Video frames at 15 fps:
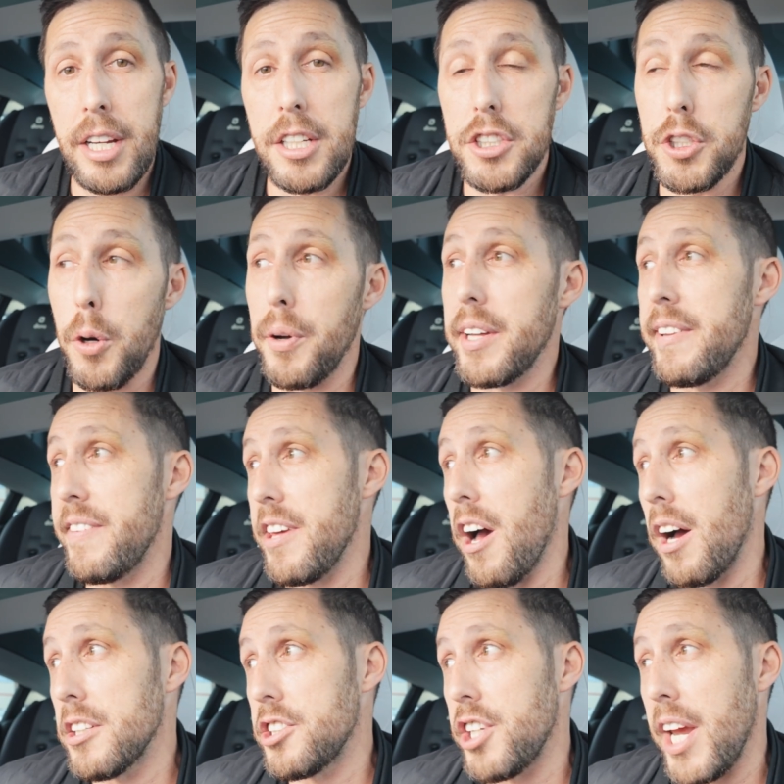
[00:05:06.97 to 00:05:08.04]
So it's the
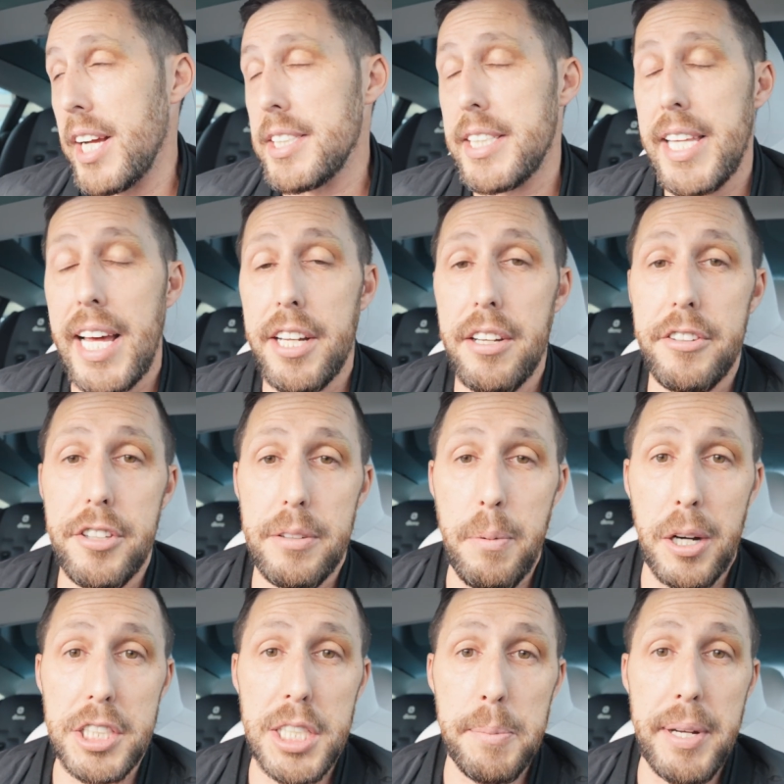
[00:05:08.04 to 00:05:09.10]
odd chance that
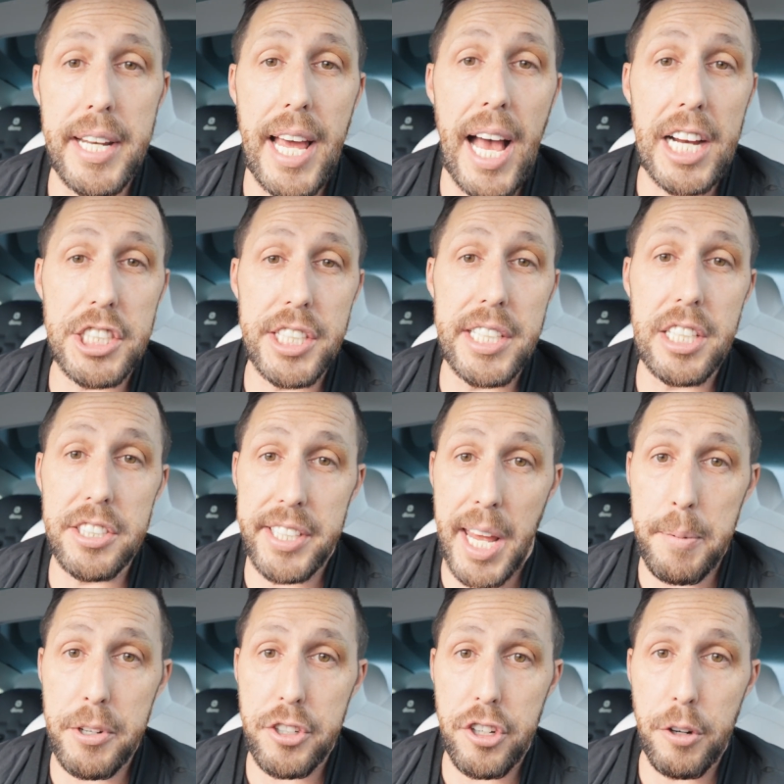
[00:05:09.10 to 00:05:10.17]
Smart Summon actually does
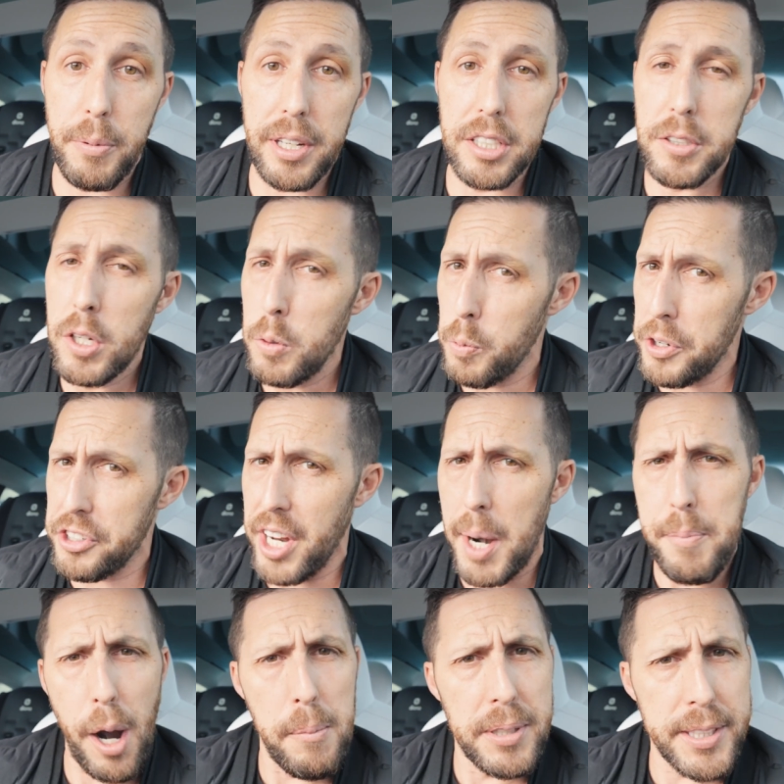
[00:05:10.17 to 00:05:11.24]
damage to your wheels, which I
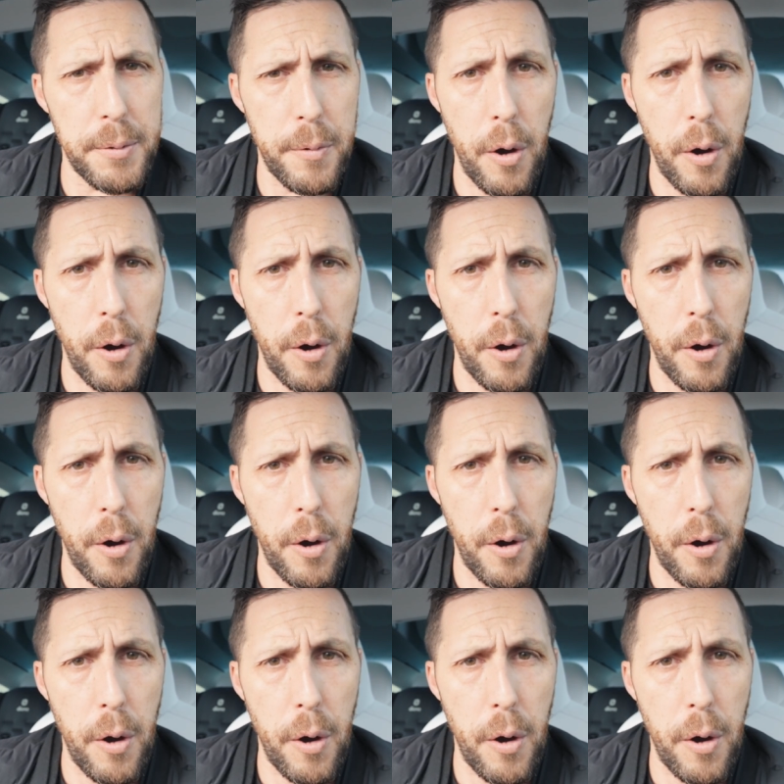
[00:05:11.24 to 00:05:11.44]
promise it